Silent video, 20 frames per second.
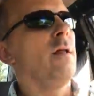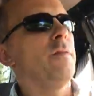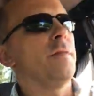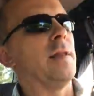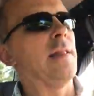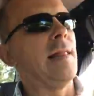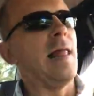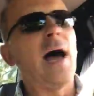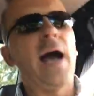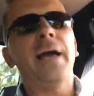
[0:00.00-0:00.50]

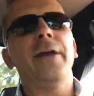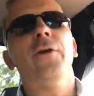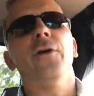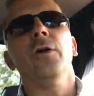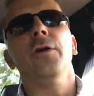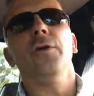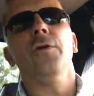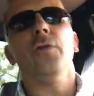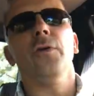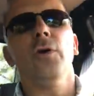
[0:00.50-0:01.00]
The liner
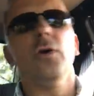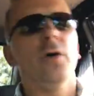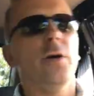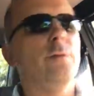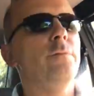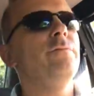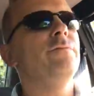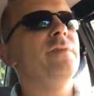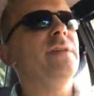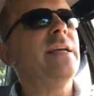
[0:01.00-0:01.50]
under the
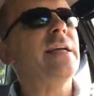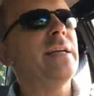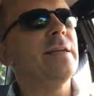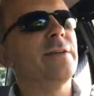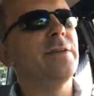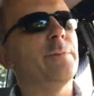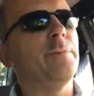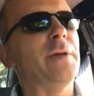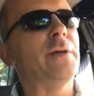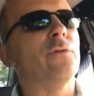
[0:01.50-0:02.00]
hood
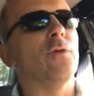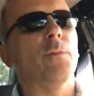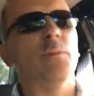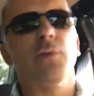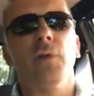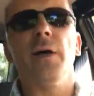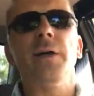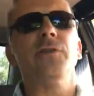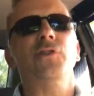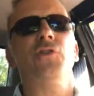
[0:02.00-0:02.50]
needed to be
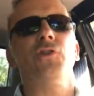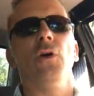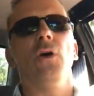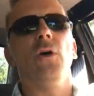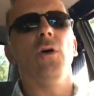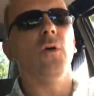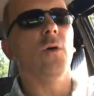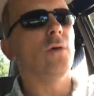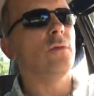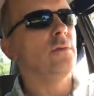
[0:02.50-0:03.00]
replaced,
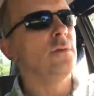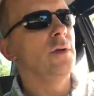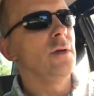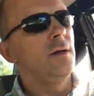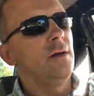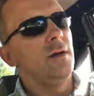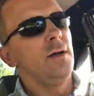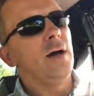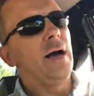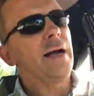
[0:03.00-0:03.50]
so
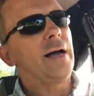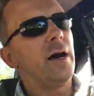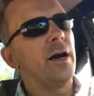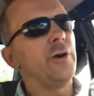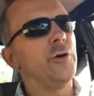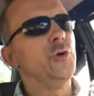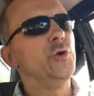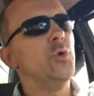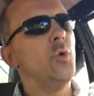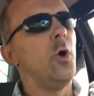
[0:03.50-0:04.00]
I
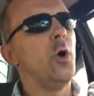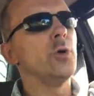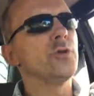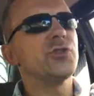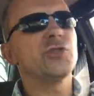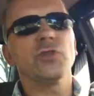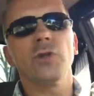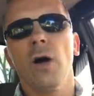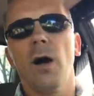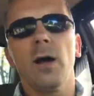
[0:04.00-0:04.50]
got a new old
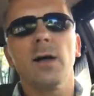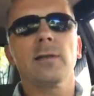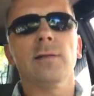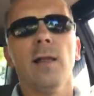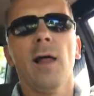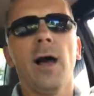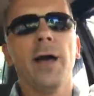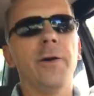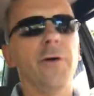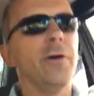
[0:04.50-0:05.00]
stock
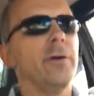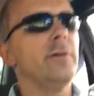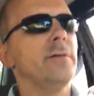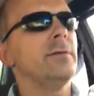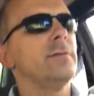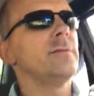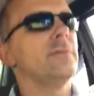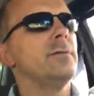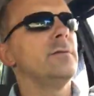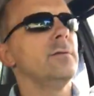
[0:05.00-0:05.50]
liner
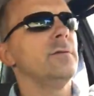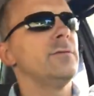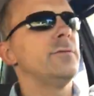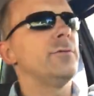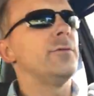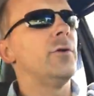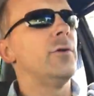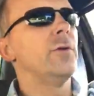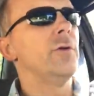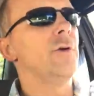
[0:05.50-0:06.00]

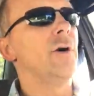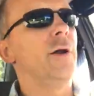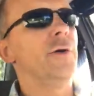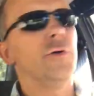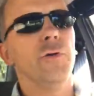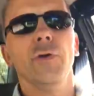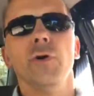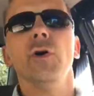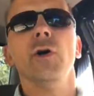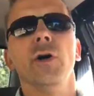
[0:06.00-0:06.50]
for
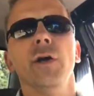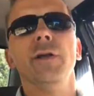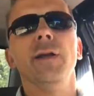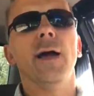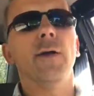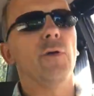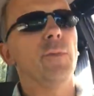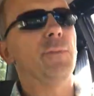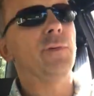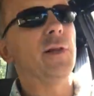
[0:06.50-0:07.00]
under the hood and
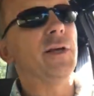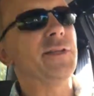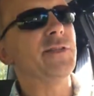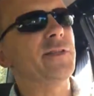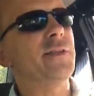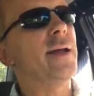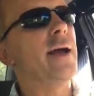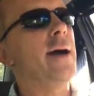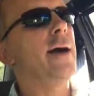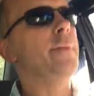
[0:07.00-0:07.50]
I
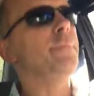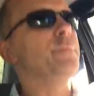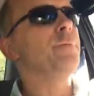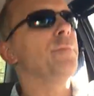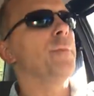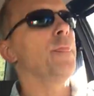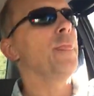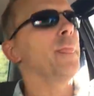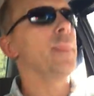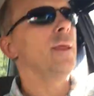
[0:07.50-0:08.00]
replaced that.
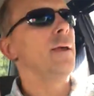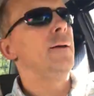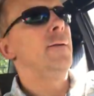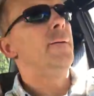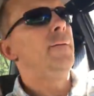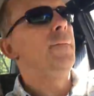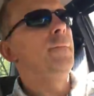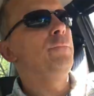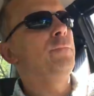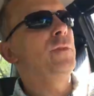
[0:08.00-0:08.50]

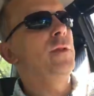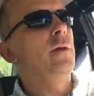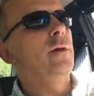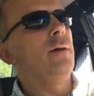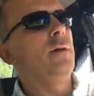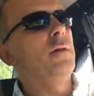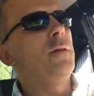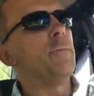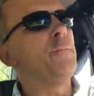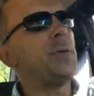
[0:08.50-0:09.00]

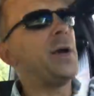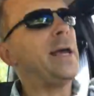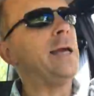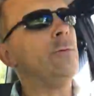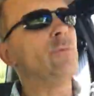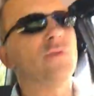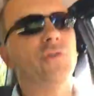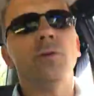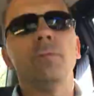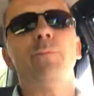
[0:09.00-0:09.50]
The
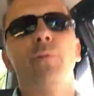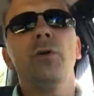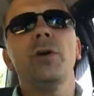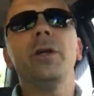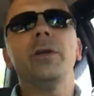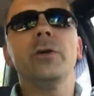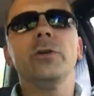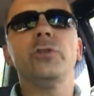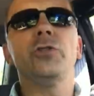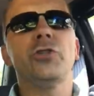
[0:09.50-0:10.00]
paint was in
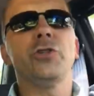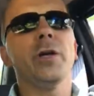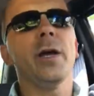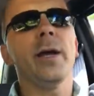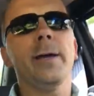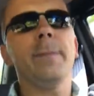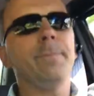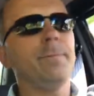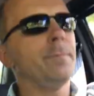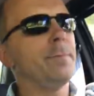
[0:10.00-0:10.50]
pretty good
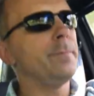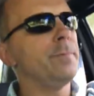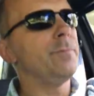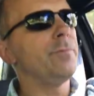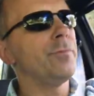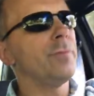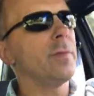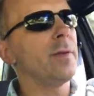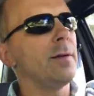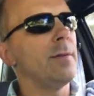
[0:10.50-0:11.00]
shape,
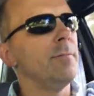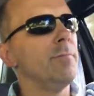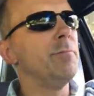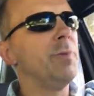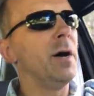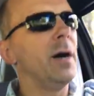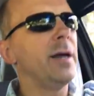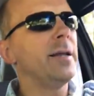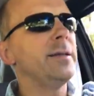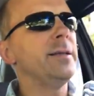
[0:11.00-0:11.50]

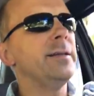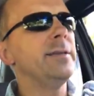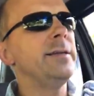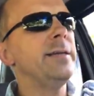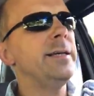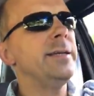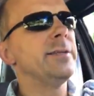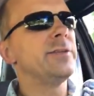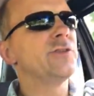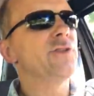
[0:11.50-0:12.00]
but it
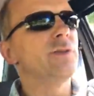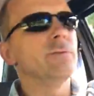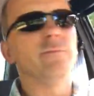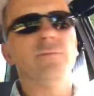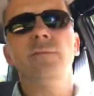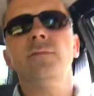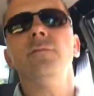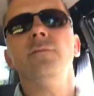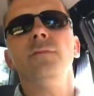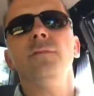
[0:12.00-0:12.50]
needed some